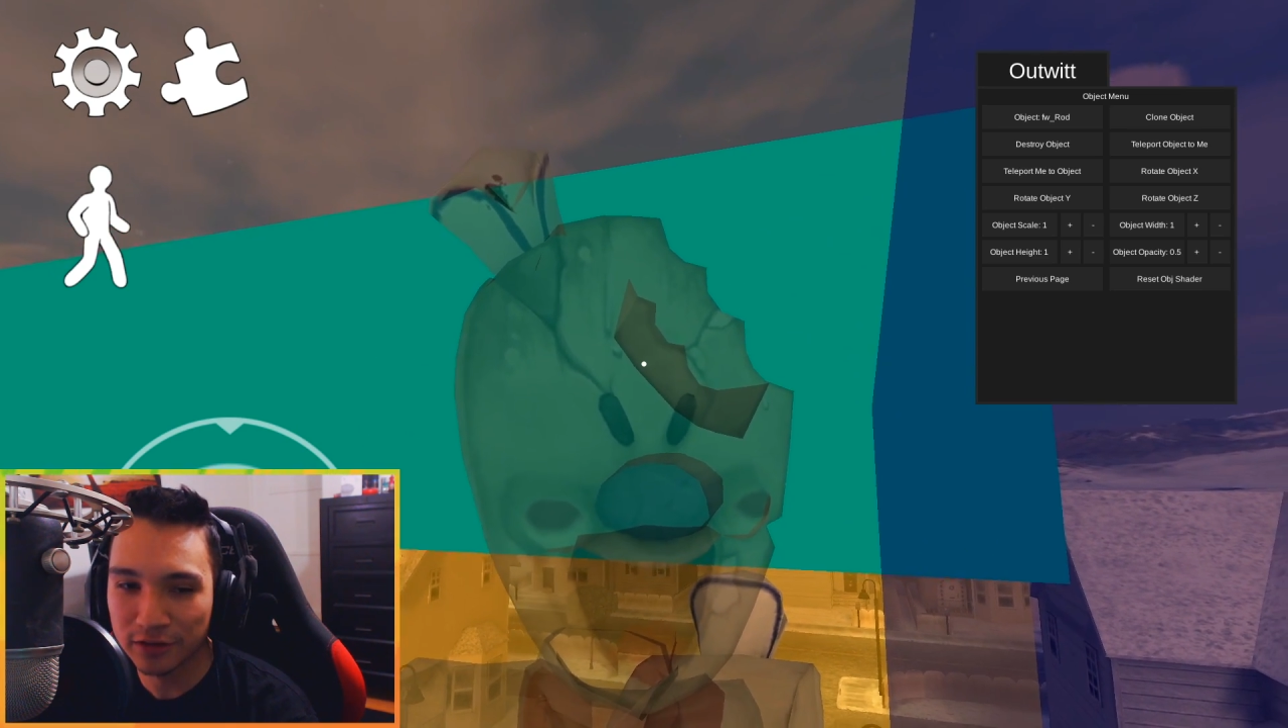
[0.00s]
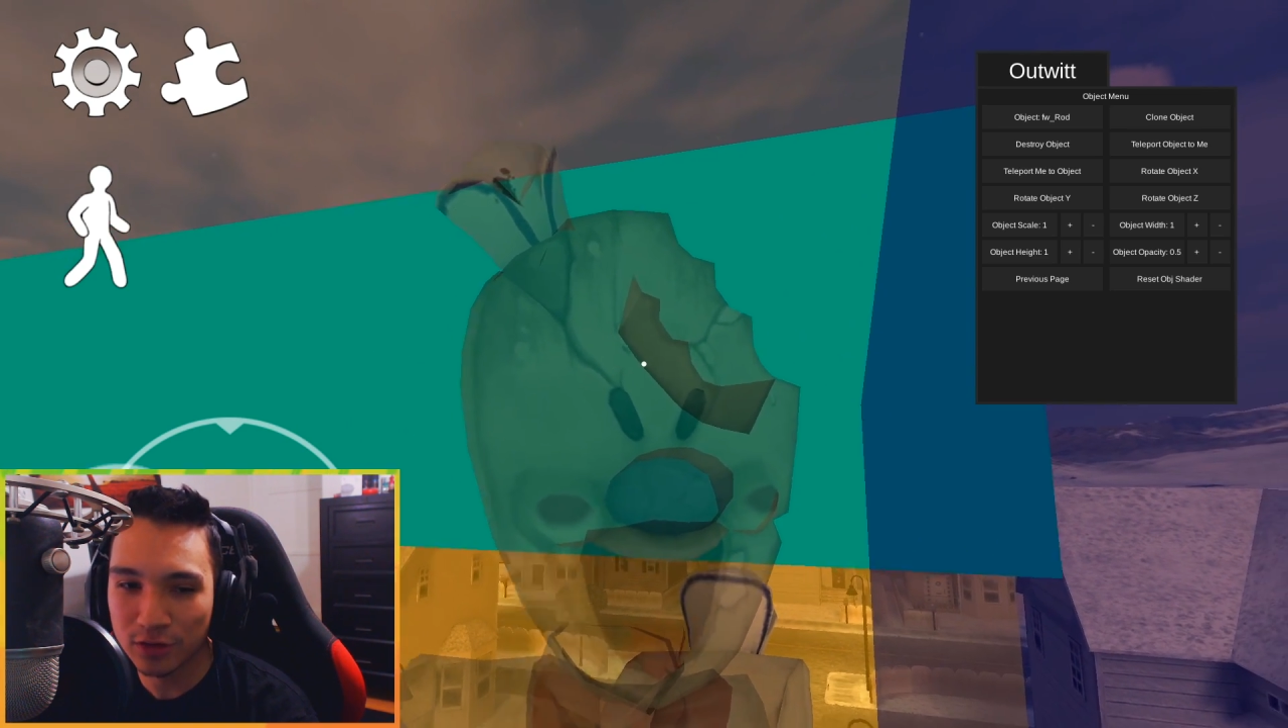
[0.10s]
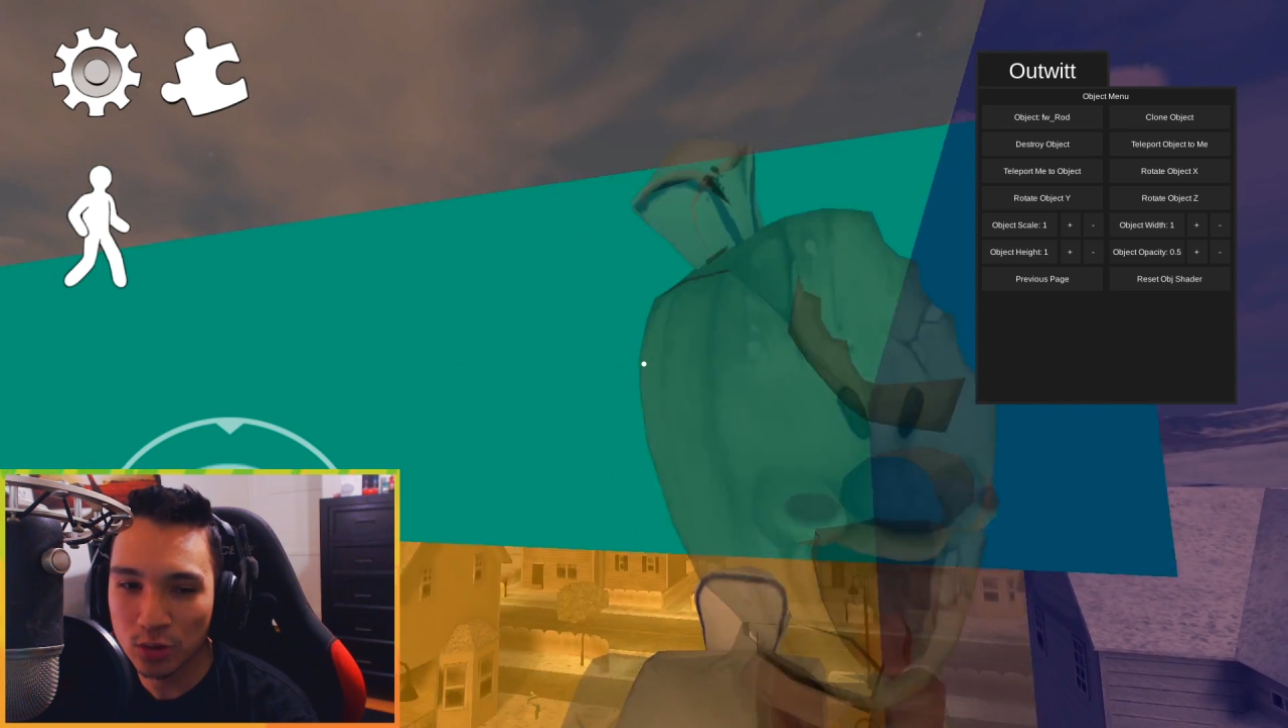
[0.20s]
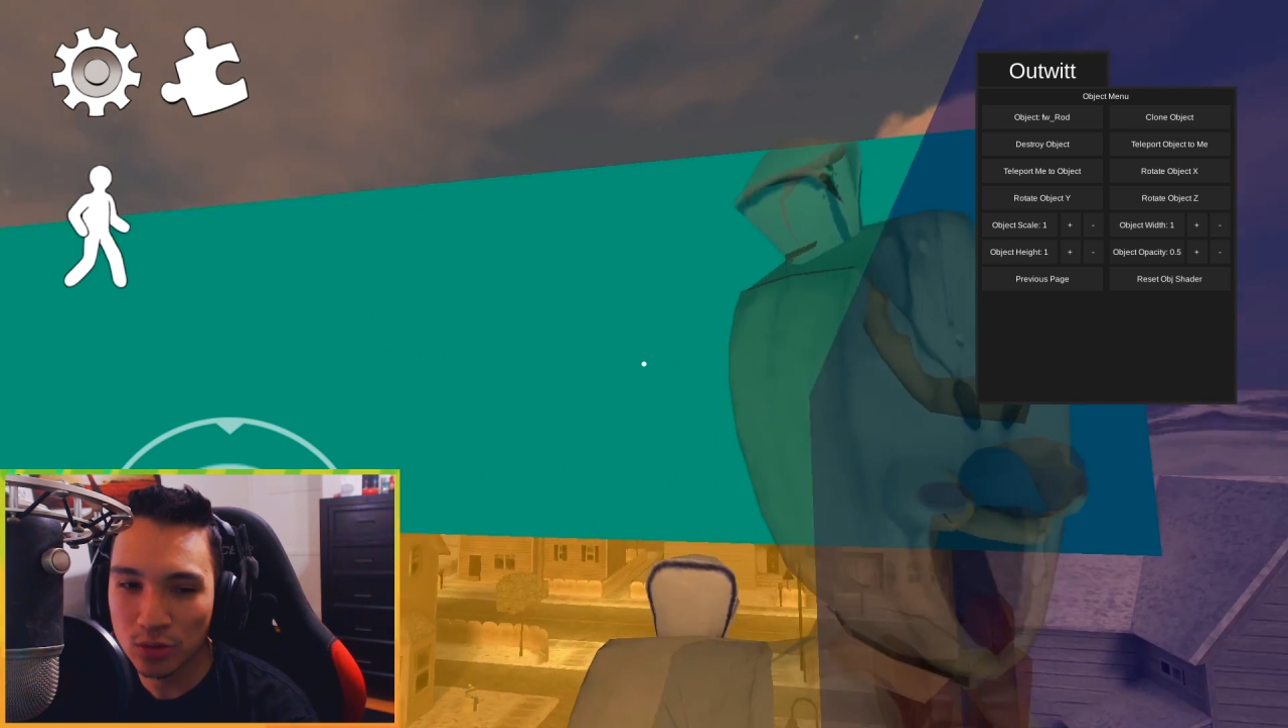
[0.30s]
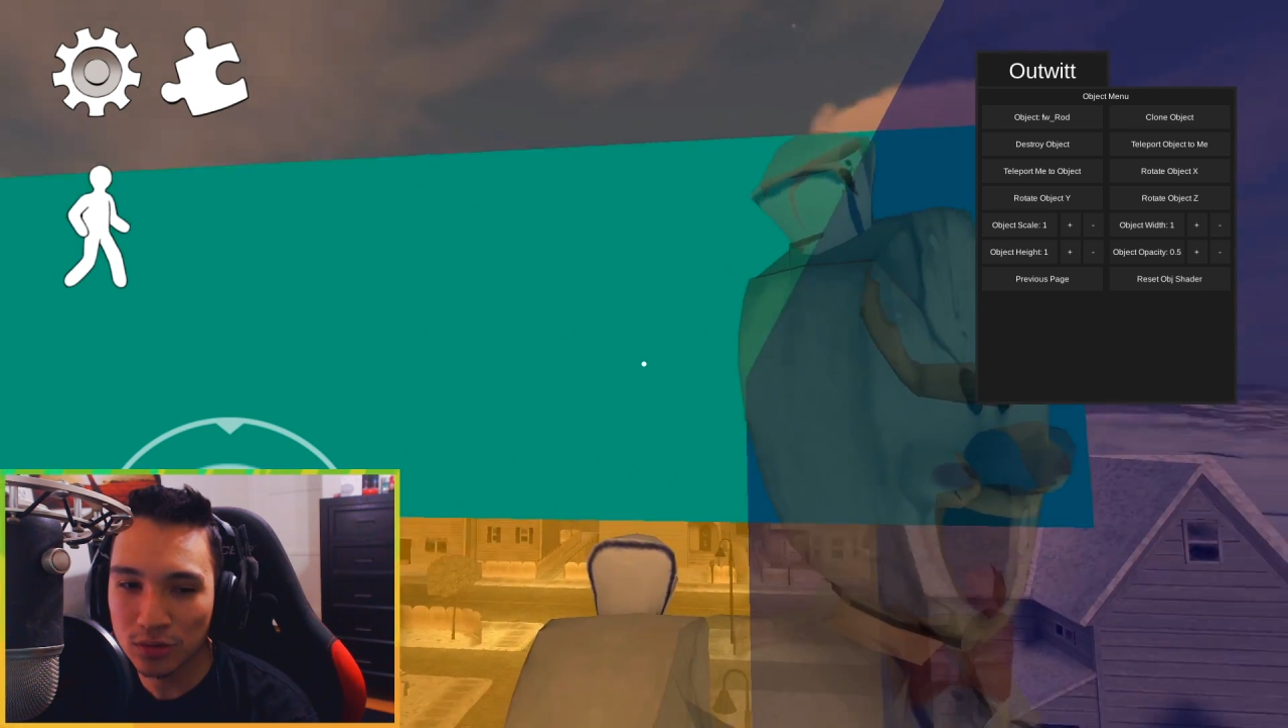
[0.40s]

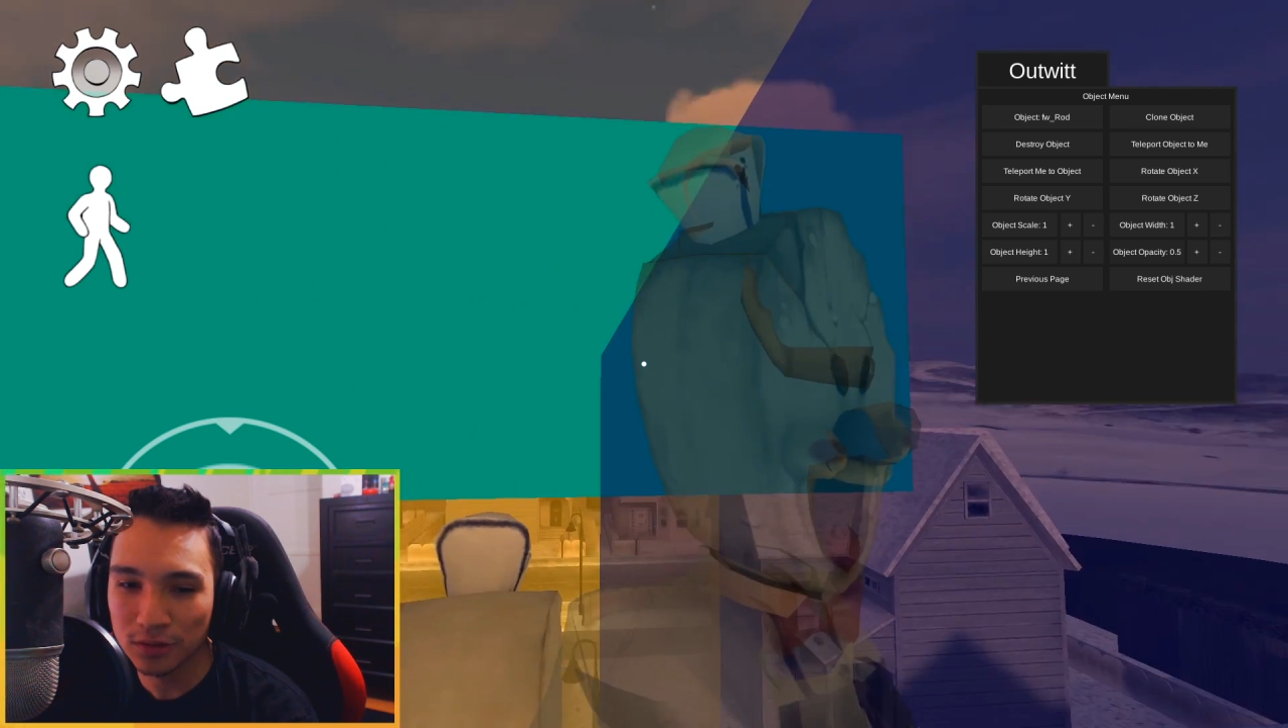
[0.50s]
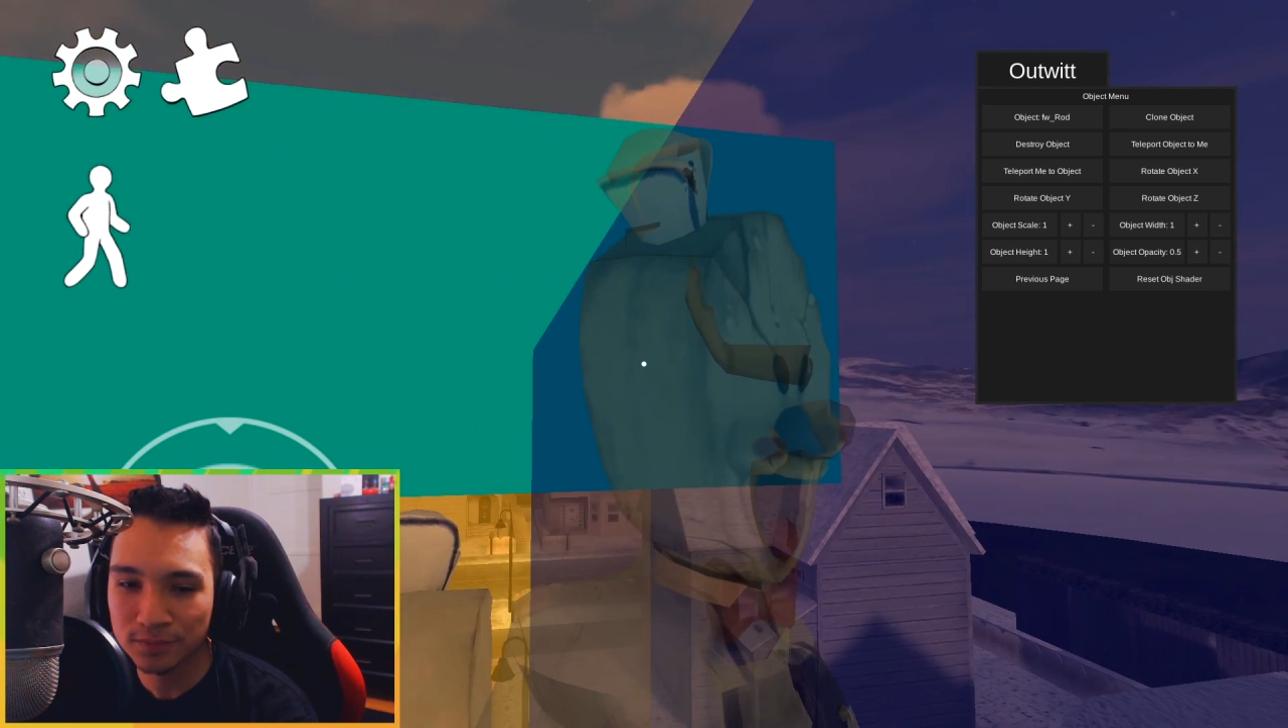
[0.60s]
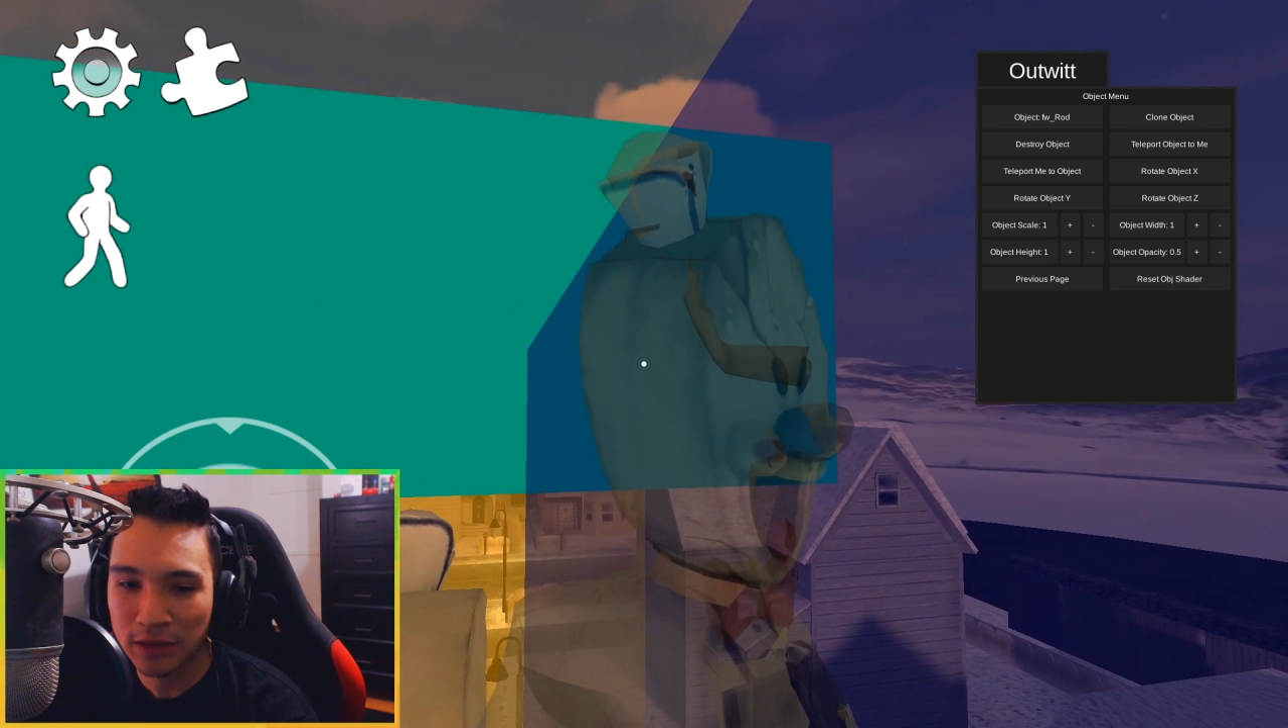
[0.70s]
of cool.